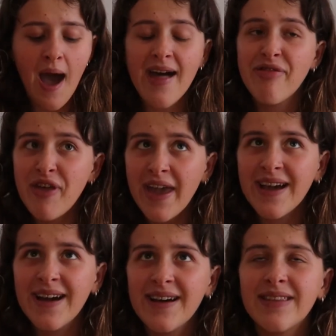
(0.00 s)
I
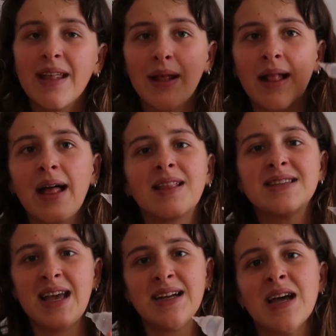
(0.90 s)
think the
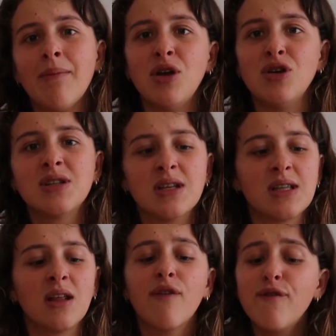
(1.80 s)
second time I used this
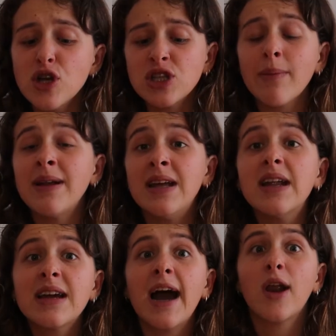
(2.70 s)
thing, the first time I
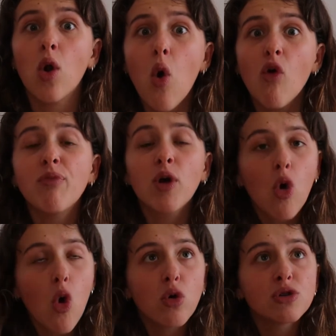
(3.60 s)
didn't cut it off
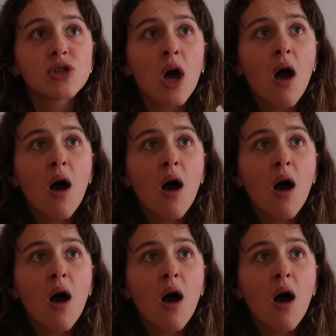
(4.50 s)
because